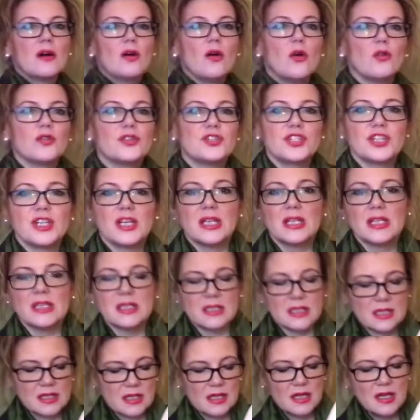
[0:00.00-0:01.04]
or
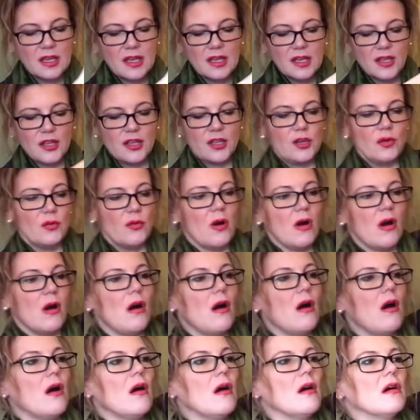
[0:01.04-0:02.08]
jeans, you
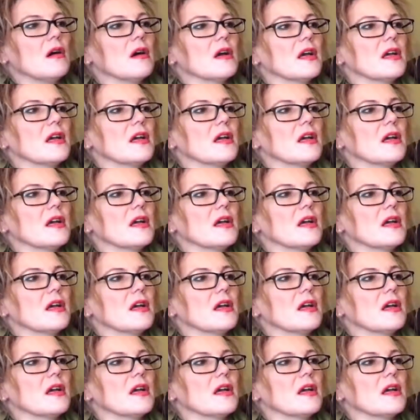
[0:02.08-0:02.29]
are